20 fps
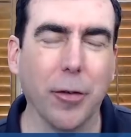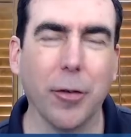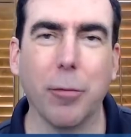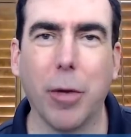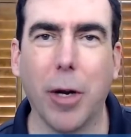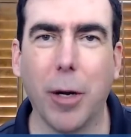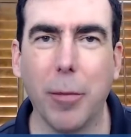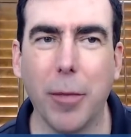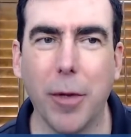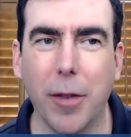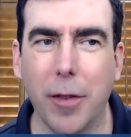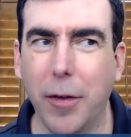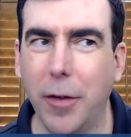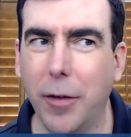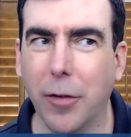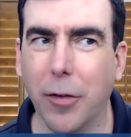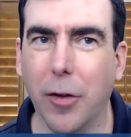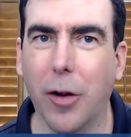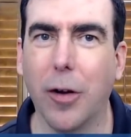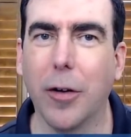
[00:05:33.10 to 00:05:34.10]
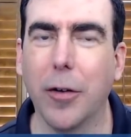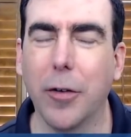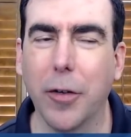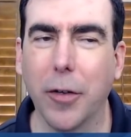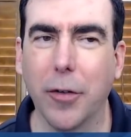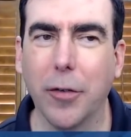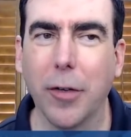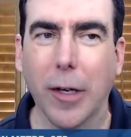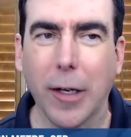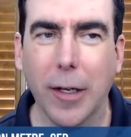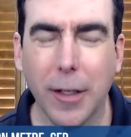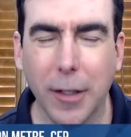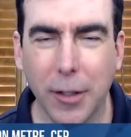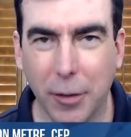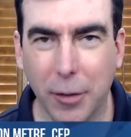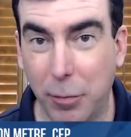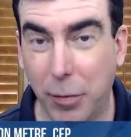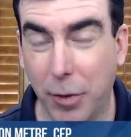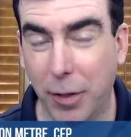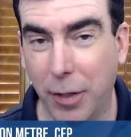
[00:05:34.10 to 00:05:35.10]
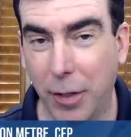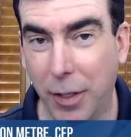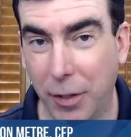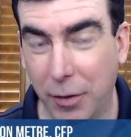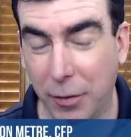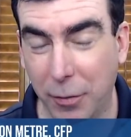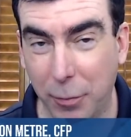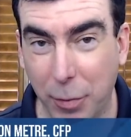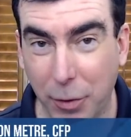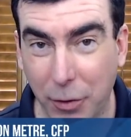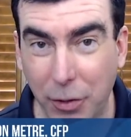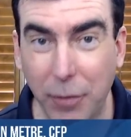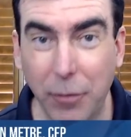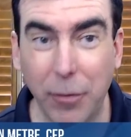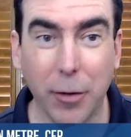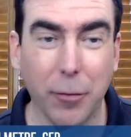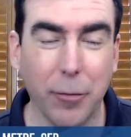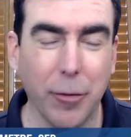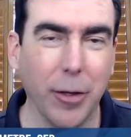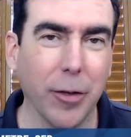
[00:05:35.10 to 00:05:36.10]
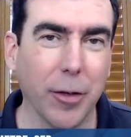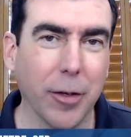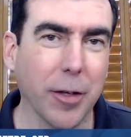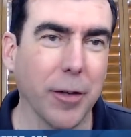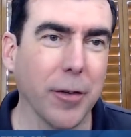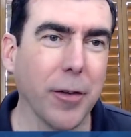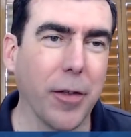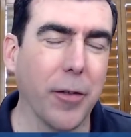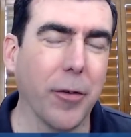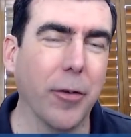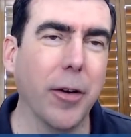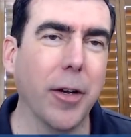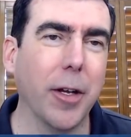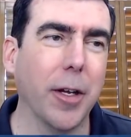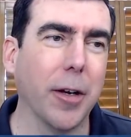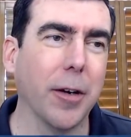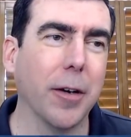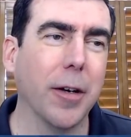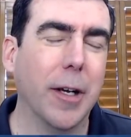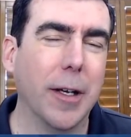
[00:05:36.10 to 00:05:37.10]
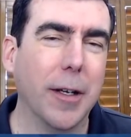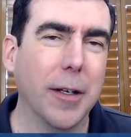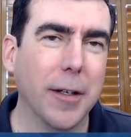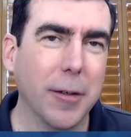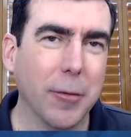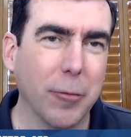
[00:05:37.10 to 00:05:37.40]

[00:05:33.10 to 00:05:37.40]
and probably the largest, is specifically if we look at the 30-year,